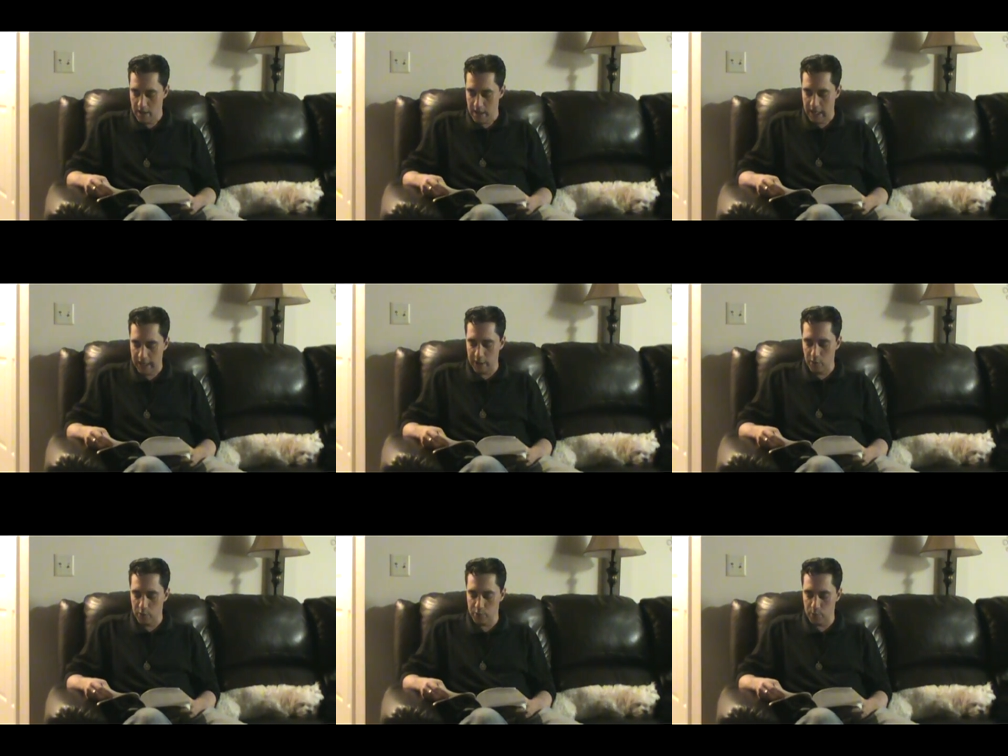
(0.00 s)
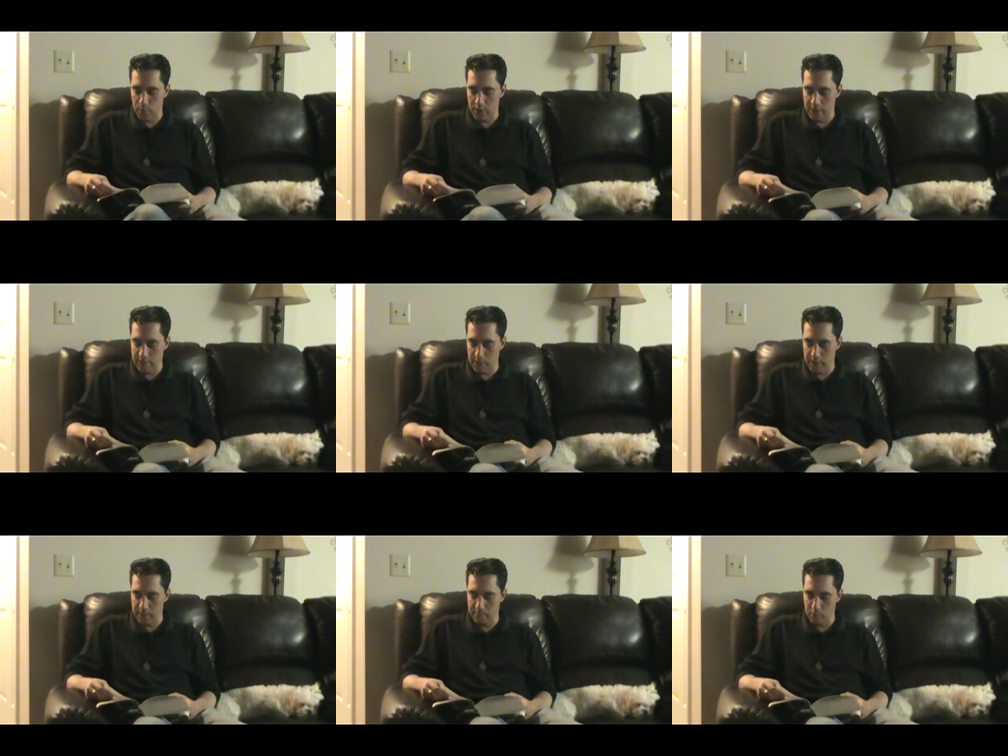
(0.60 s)
He can also
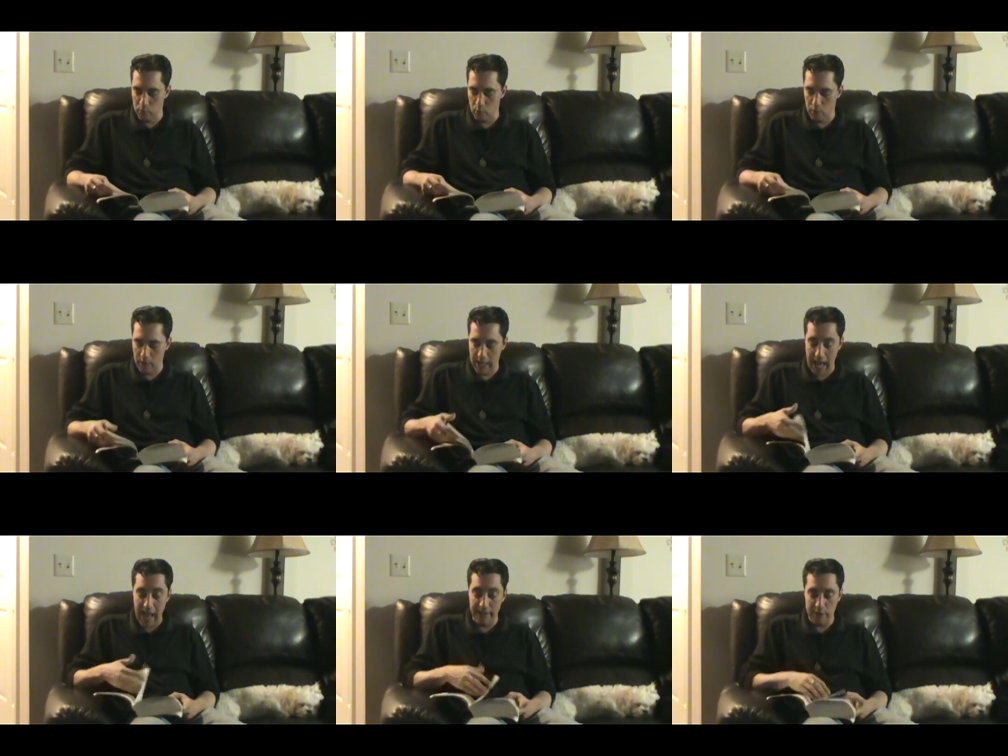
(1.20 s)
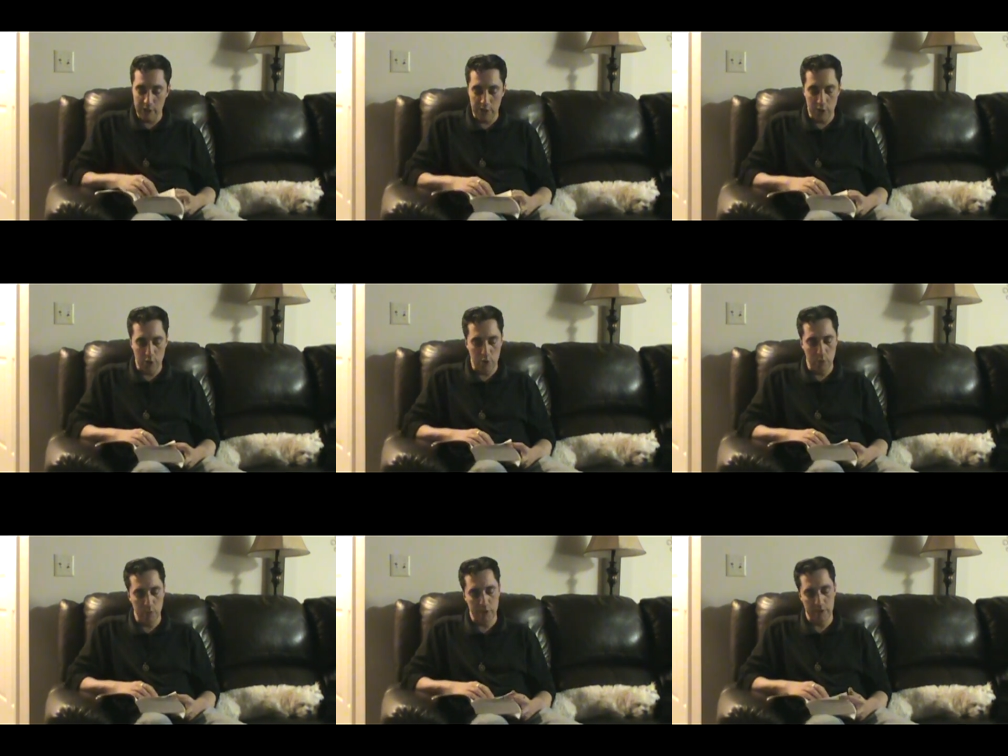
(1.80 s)
govern and employ, as he
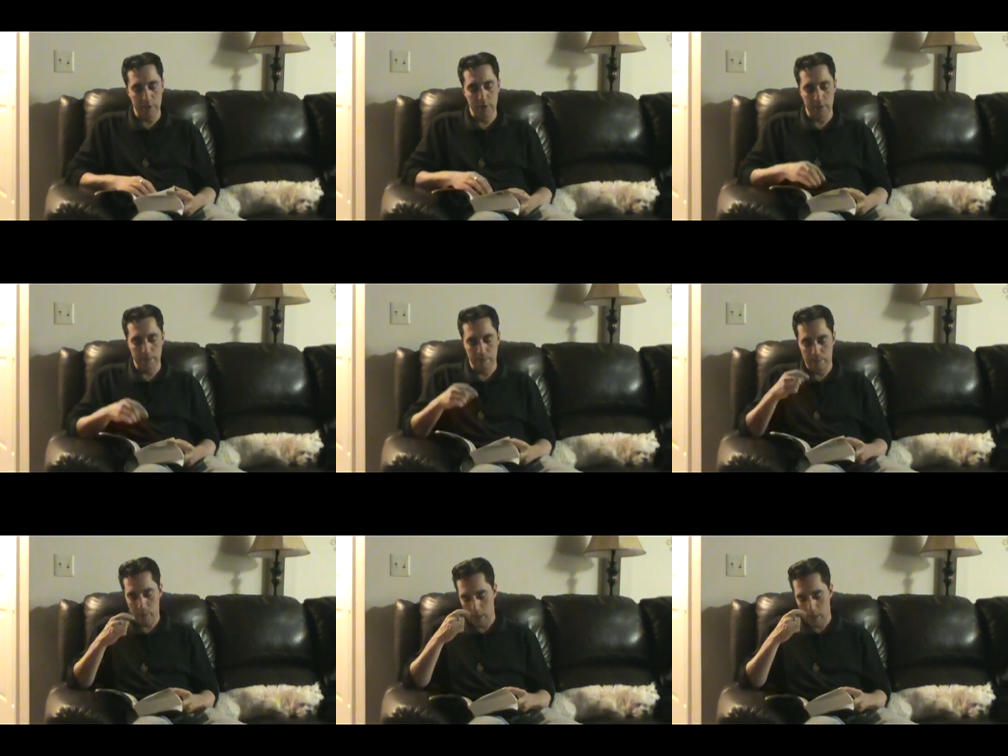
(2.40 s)
chooses,